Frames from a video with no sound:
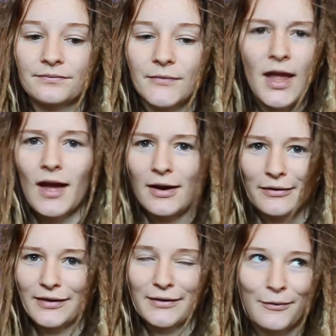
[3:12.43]
yeah, and I
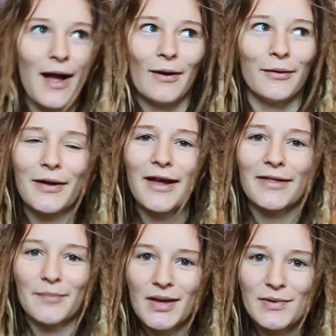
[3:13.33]
was like, wow, okay,
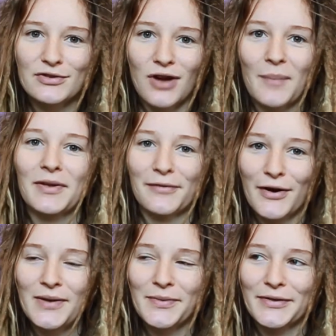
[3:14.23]
the baby dropped. I've
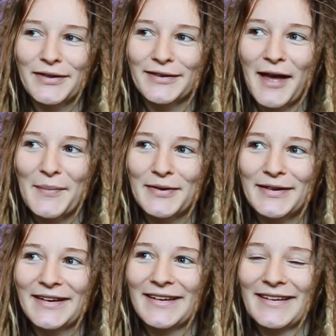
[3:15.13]
heard about this
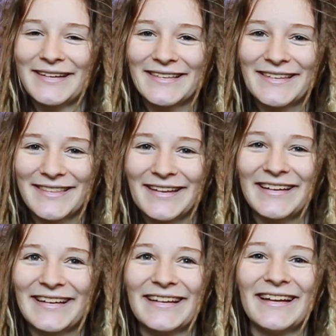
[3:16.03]
happening. It's a
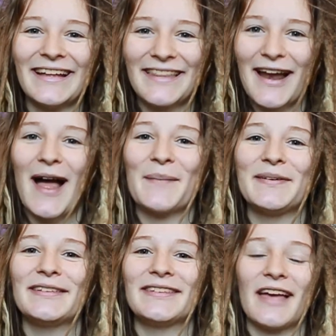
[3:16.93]
thing that
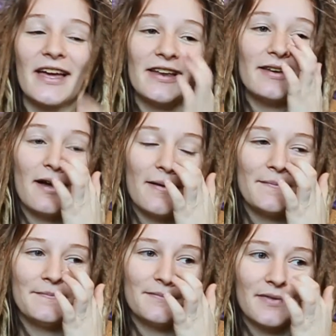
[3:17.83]
happens.
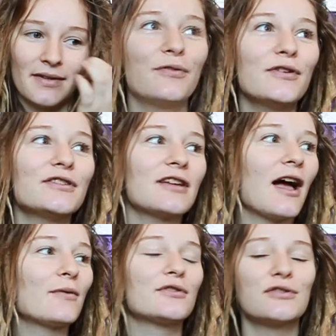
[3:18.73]
And first
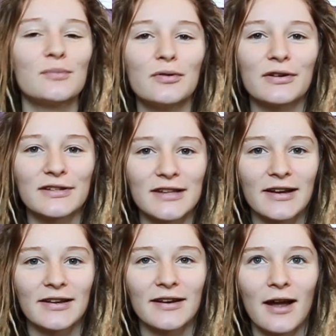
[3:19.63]
I was super
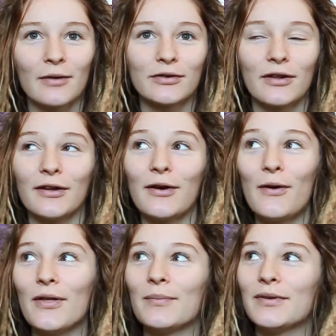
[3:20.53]
excited. I was all like,
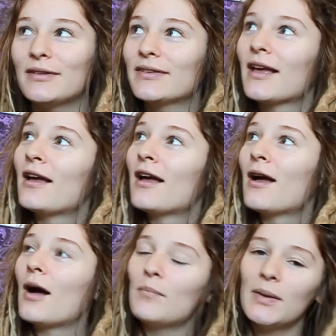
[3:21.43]
oh, that means
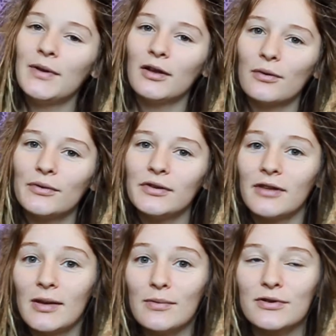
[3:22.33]
maybe I'll go into
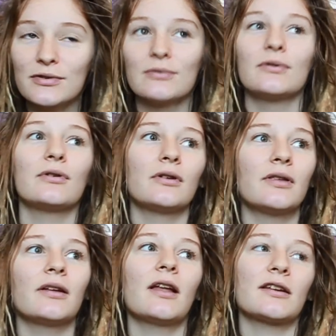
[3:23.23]
labor sooner in
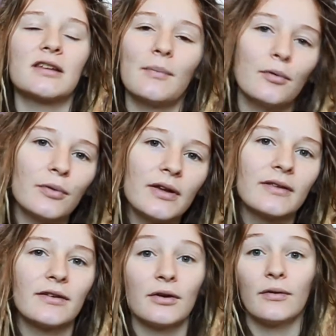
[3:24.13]
the next couple
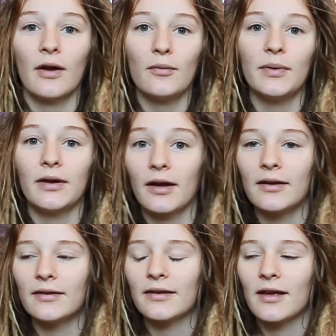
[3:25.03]
weeks, that would be
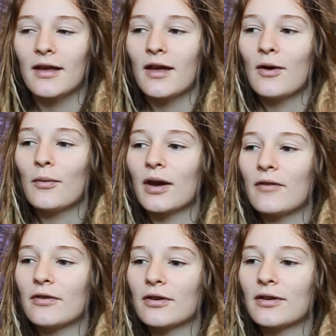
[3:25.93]
nice,
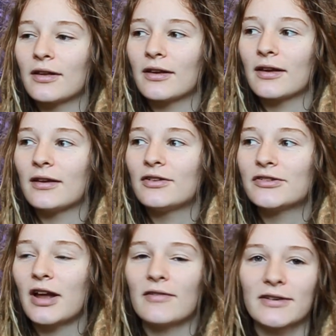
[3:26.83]
whatever, like just
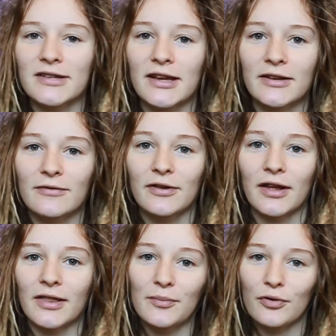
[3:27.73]
kind of excited for
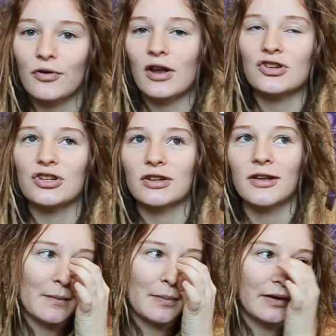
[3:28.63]
like the progression.
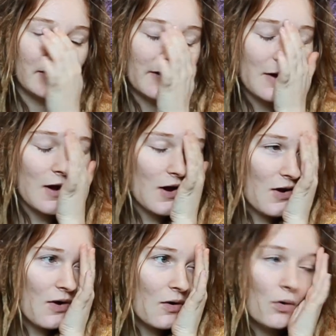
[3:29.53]
But
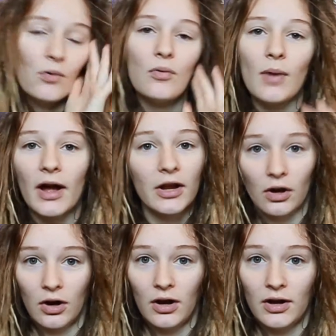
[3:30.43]
oh my
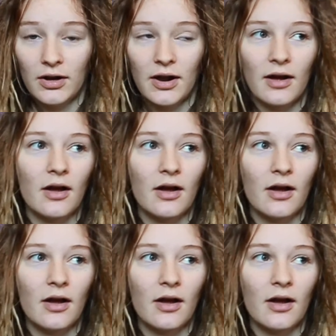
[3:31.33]
god,